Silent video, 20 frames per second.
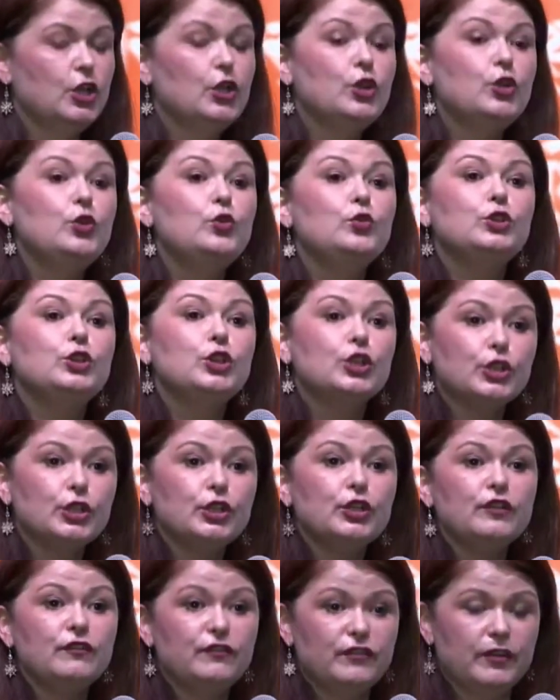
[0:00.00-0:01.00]
who
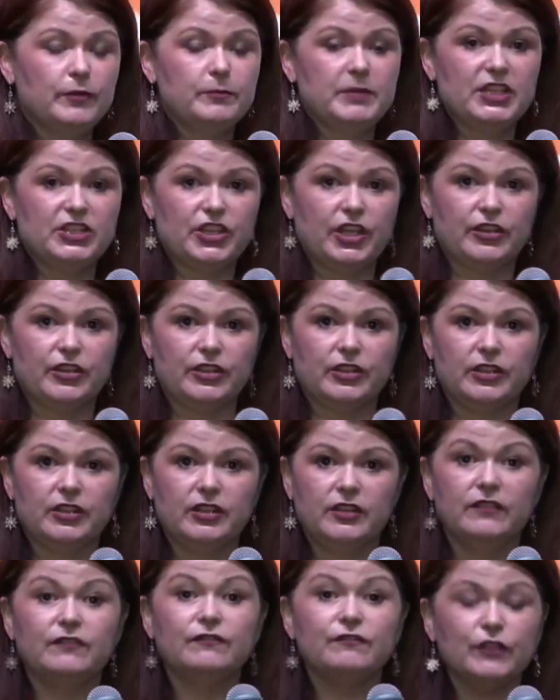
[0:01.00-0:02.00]
learn from each other
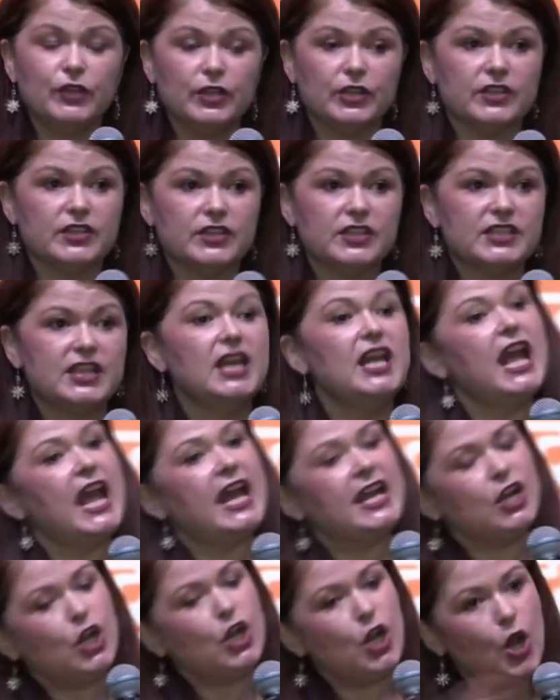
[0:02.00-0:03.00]
first
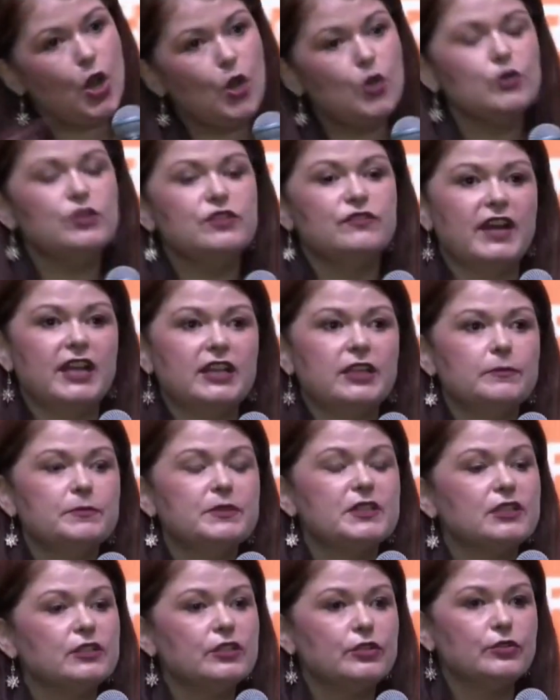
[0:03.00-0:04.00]
and co-develop
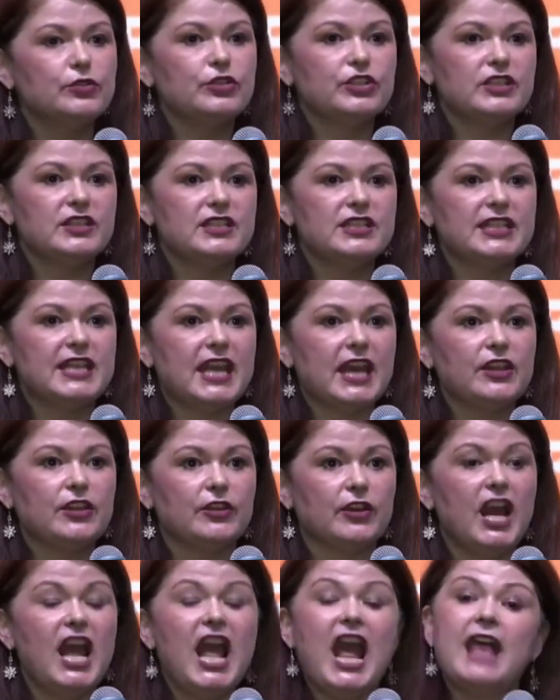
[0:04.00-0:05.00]
solutions
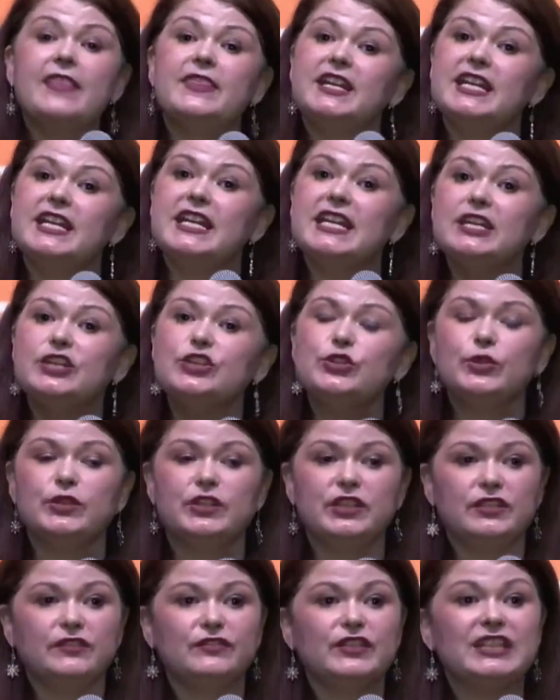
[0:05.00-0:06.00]
together and then
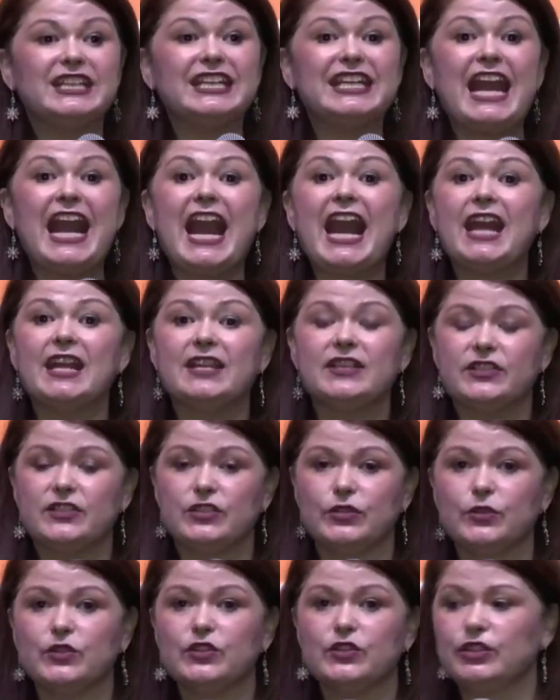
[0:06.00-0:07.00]
iteratively enhance
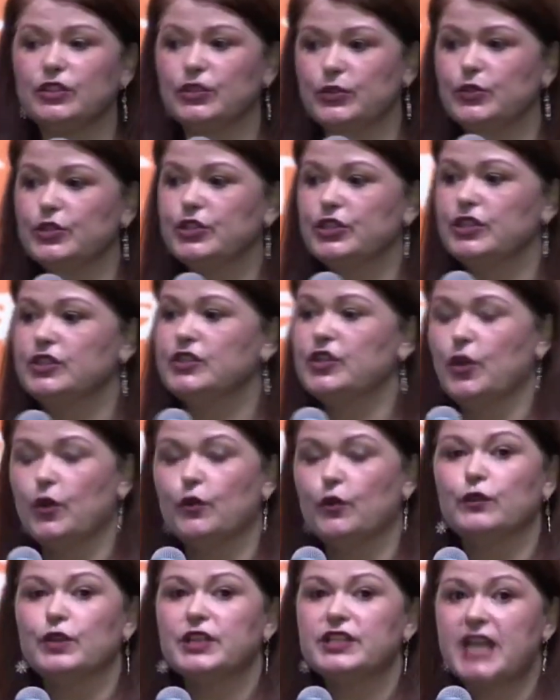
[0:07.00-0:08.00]
those solutions
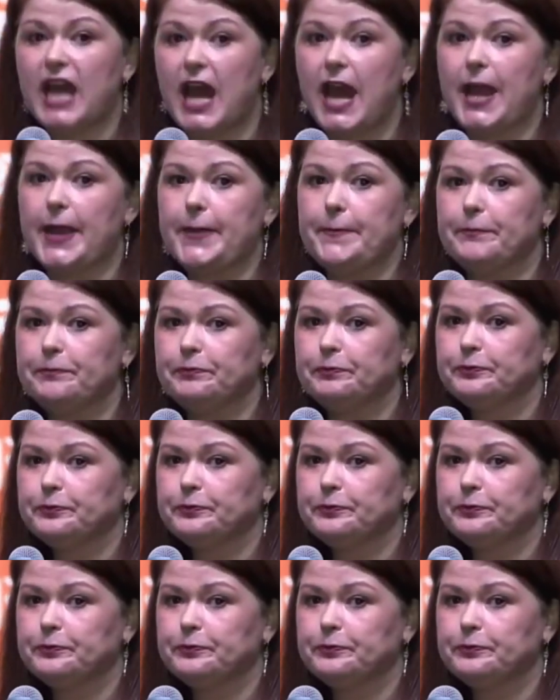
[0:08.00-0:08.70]
over time.